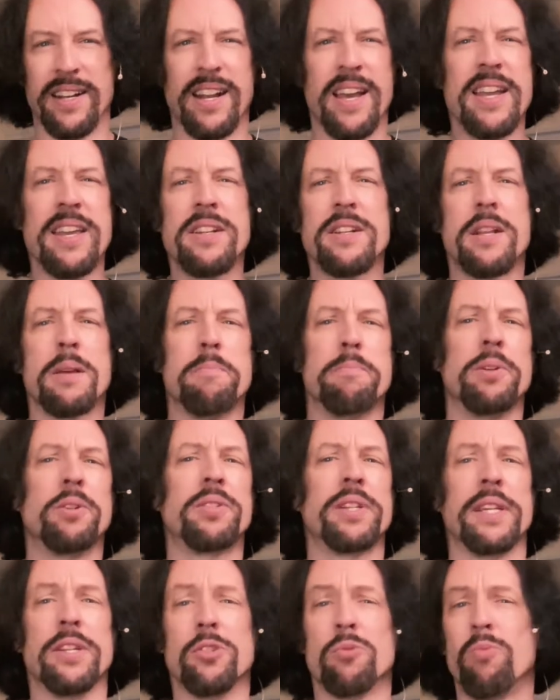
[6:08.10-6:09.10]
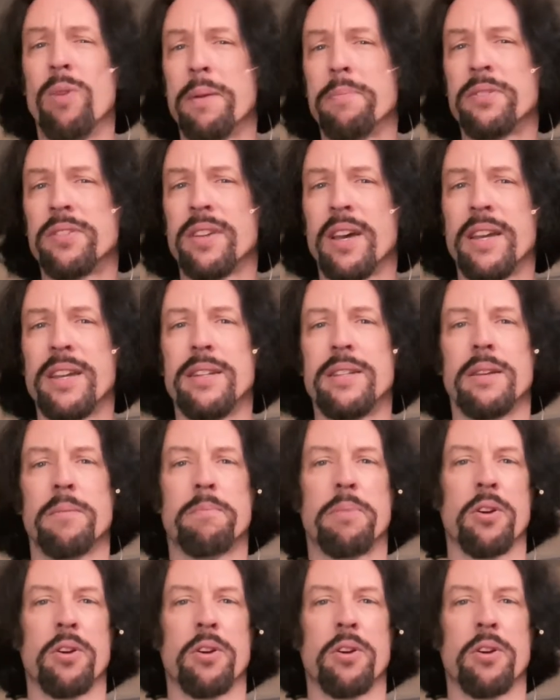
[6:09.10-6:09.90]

and I ended up building his website,